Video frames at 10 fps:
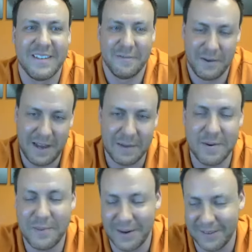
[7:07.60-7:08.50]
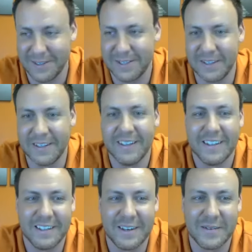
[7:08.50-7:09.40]
fun admin part, for sure.
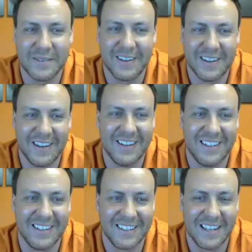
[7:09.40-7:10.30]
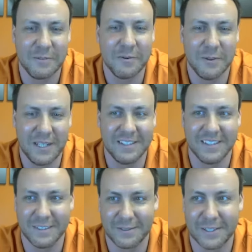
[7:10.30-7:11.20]
Yep. In
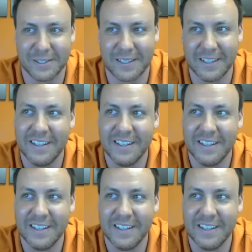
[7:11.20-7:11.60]
quotations, for sure.